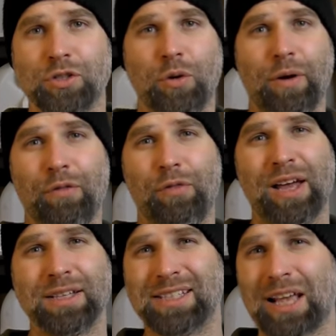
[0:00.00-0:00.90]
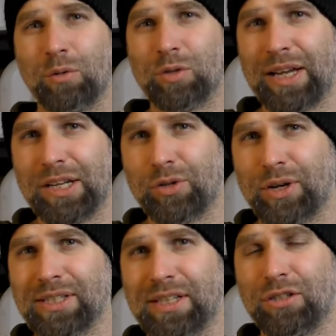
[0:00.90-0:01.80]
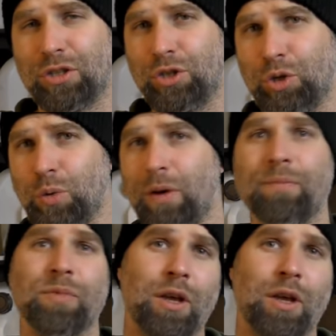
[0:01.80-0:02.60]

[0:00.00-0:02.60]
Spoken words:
So if that sounds interesting to you,